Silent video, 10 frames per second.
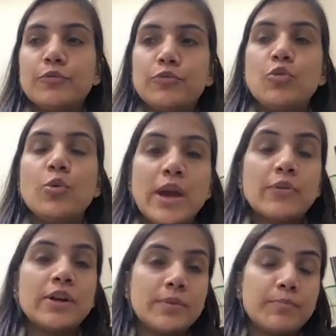
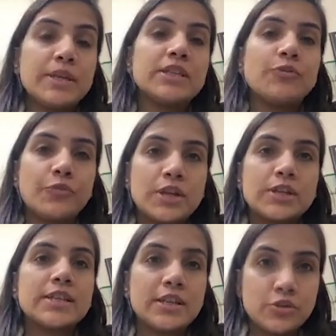whoever be the
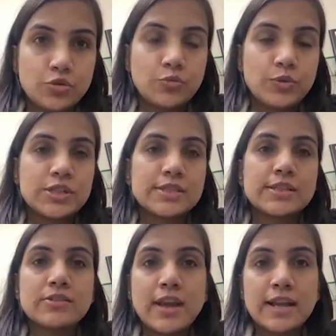front end which is
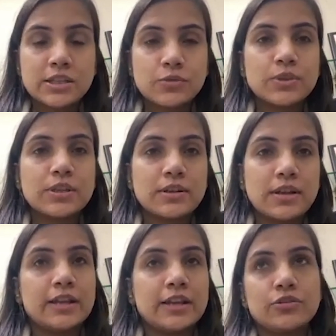interacting with the
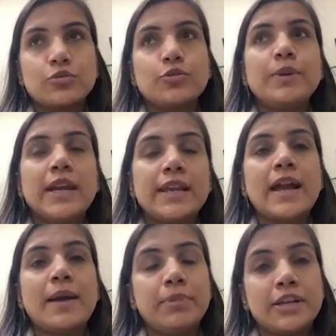client could be any
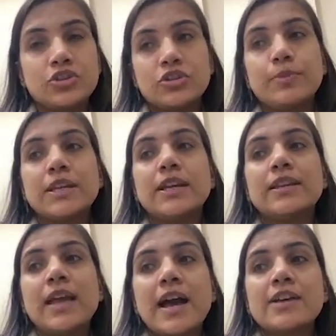application, but
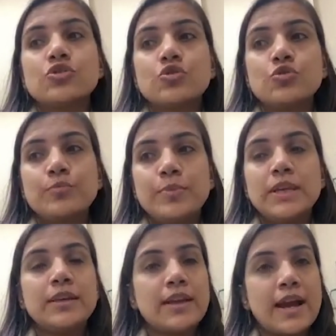it has to
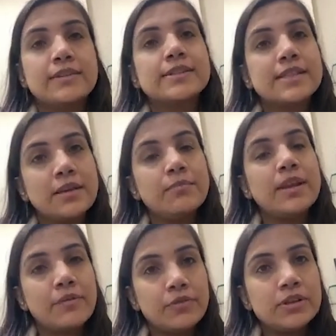be at the same
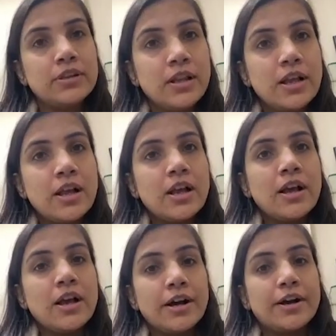level
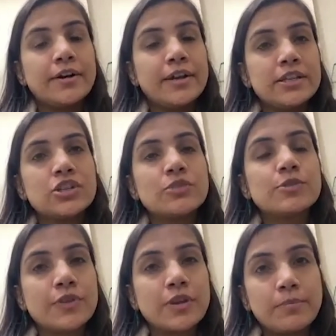uh, in terms
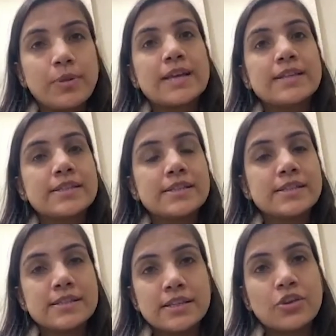of compliances
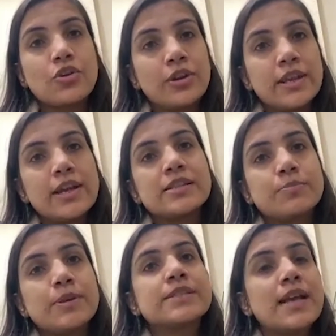and security
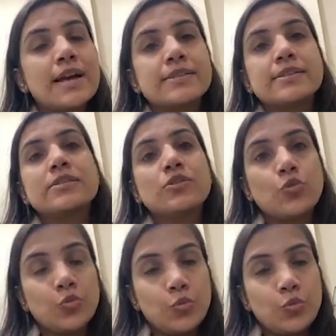aspects as
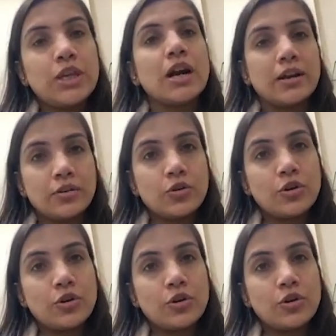we are